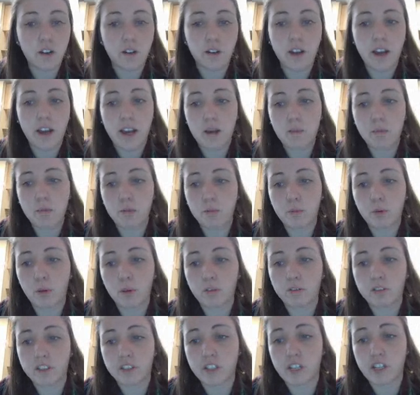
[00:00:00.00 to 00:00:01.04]
called
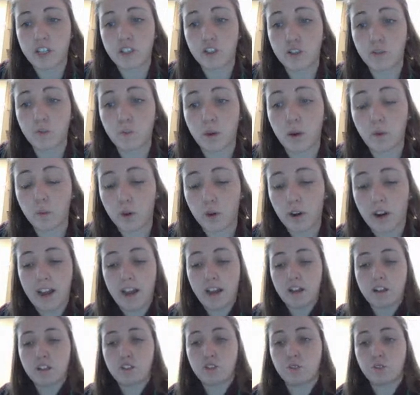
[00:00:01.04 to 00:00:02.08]
hyperpolarization where we're
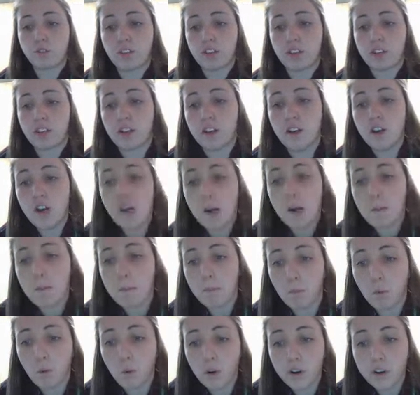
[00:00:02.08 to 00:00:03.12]
actually
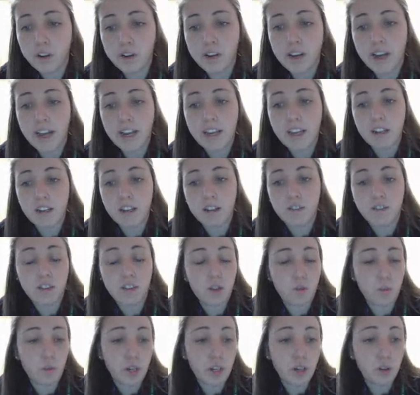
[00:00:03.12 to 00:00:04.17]
more negative
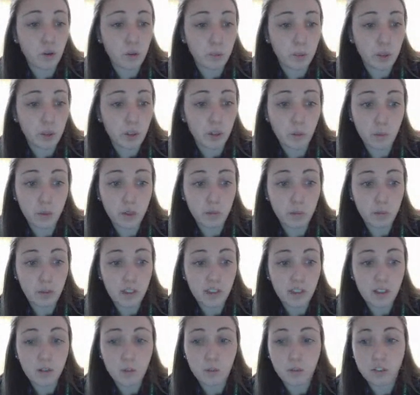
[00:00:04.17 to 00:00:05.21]
than we normally would
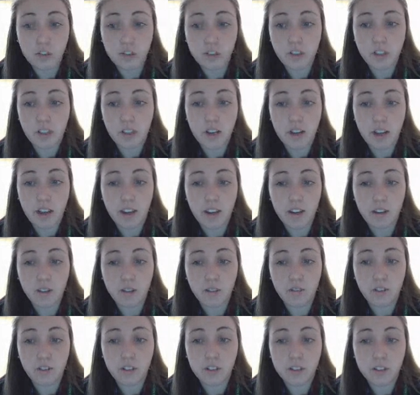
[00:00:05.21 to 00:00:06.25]
be, which is the
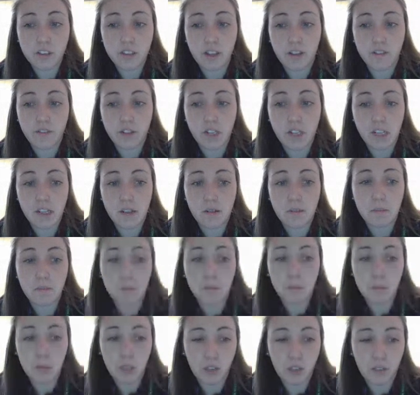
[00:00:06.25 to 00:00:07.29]
negative 70
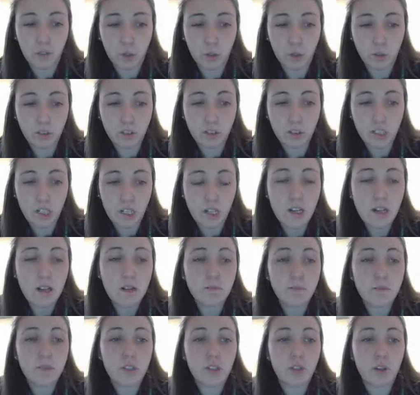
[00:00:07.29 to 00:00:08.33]
millivolts.
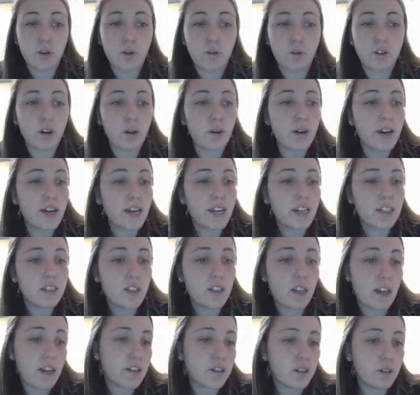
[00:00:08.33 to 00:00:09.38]
So go ahead and
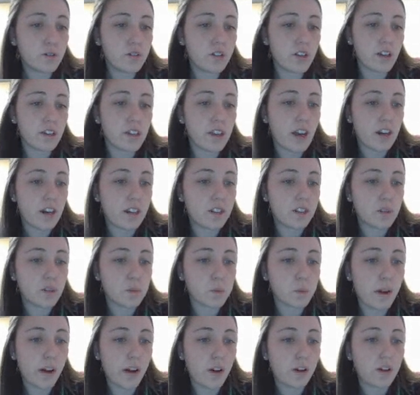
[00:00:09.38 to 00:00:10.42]
take notes on that as
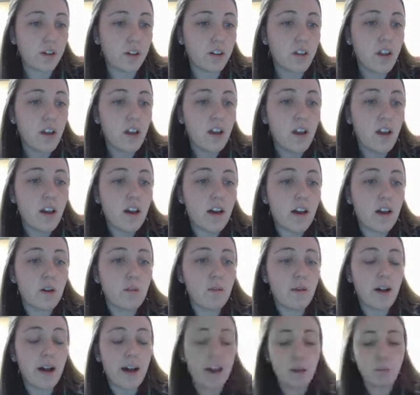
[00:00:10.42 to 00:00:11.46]
well.
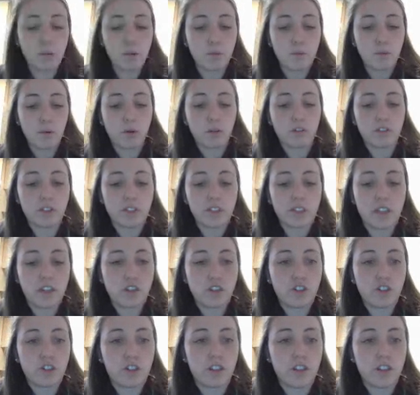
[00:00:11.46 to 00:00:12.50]

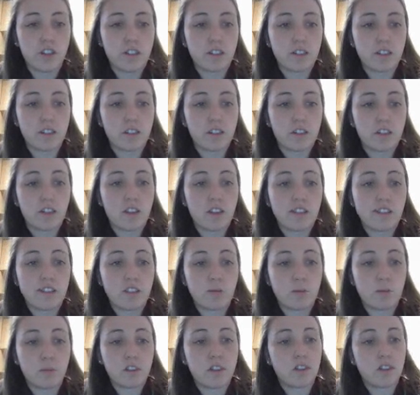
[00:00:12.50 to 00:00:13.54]
Hyperpolarization is the
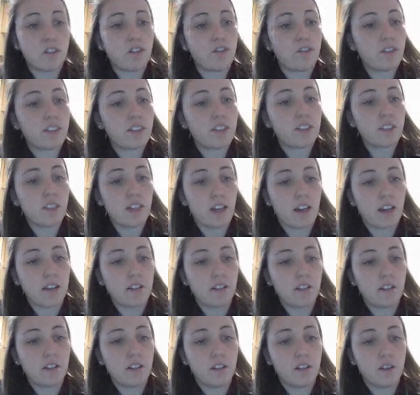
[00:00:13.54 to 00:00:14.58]
specific
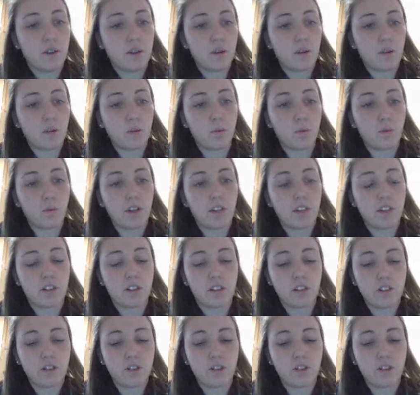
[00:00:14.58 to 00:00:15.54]
state when